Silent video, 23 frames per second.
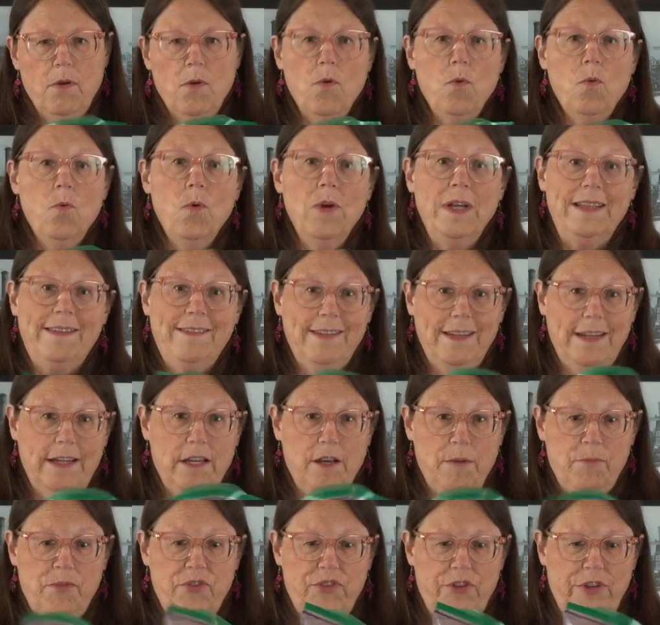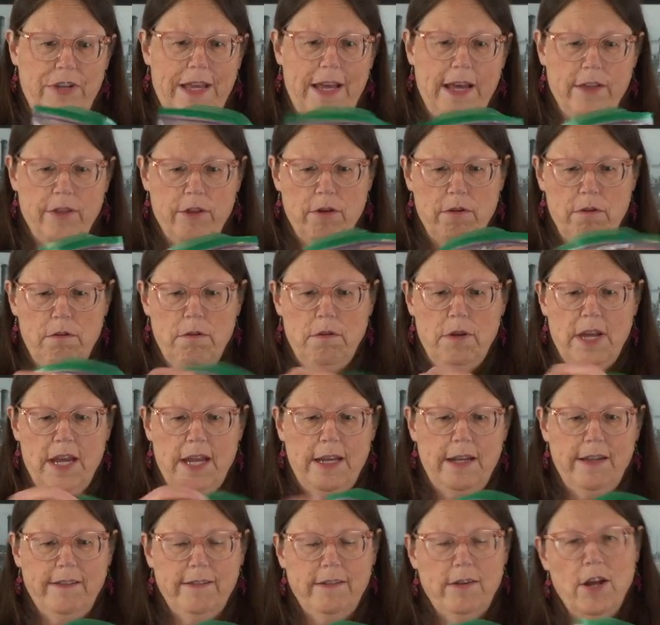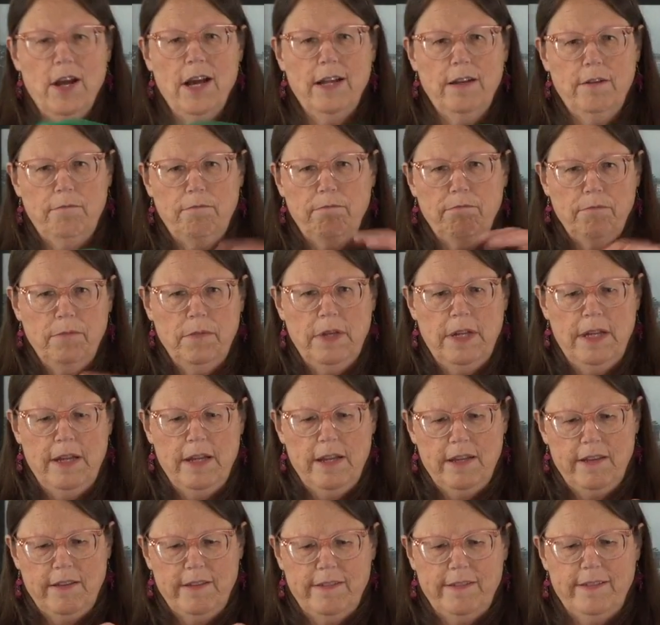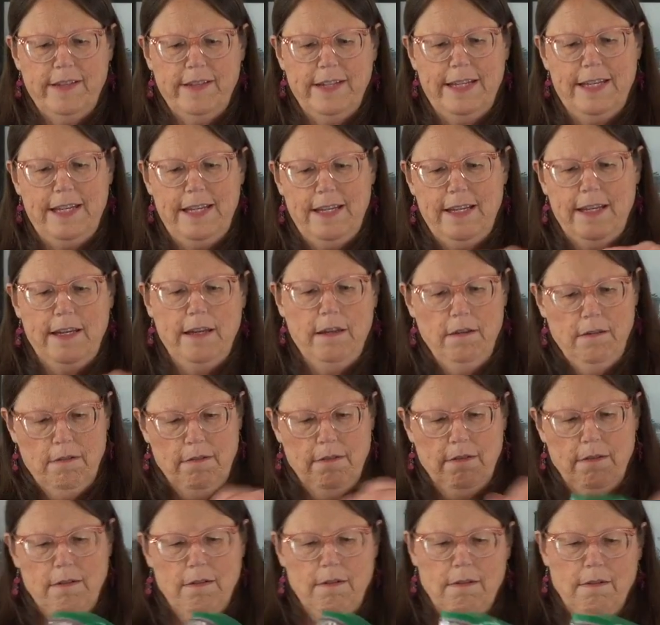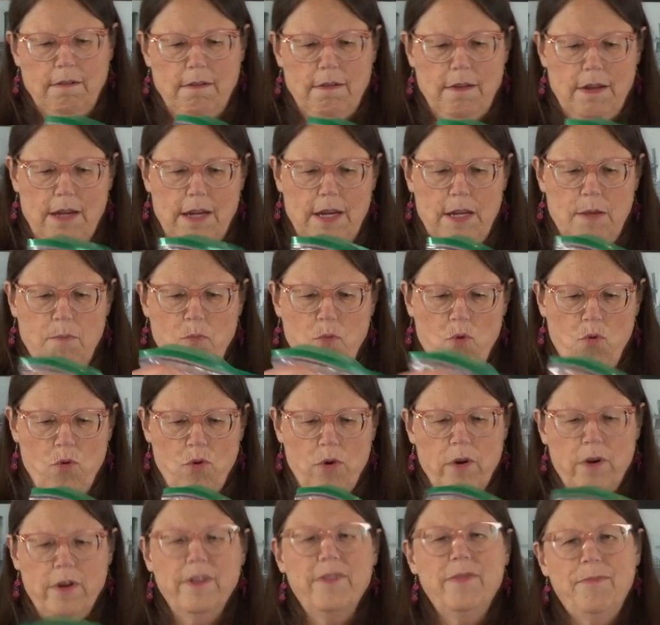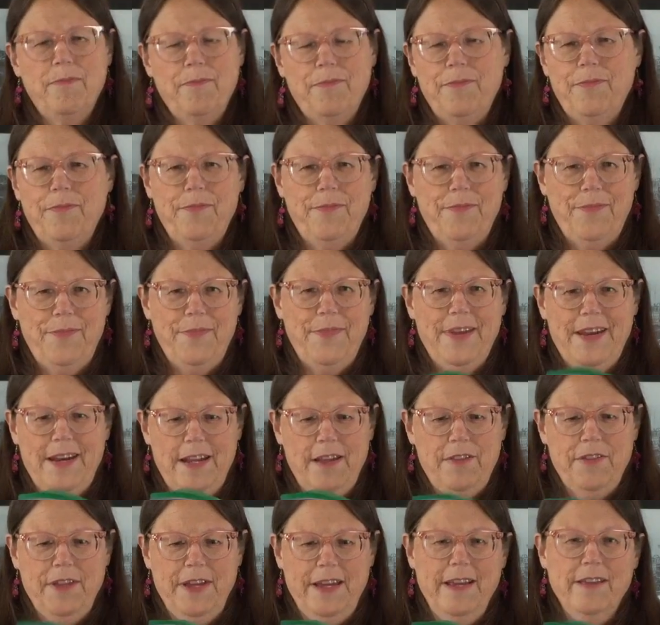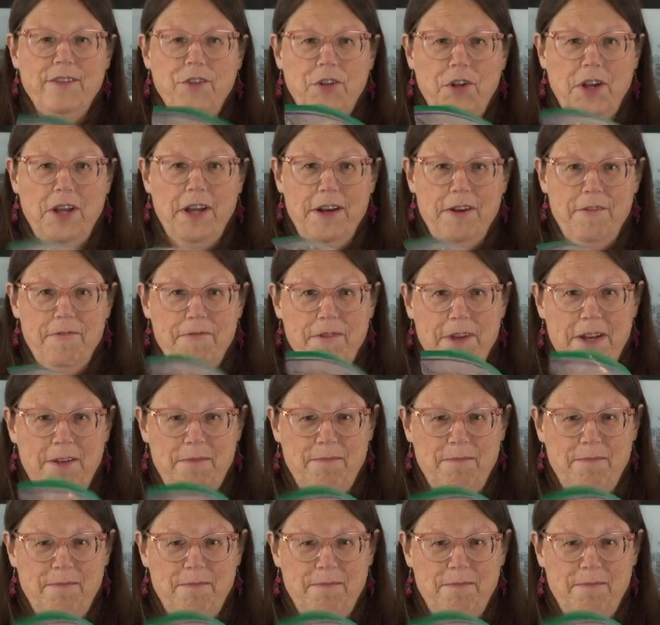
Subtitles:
Once it comes together and it's not sticky anymore, then I think it's a lot of fun.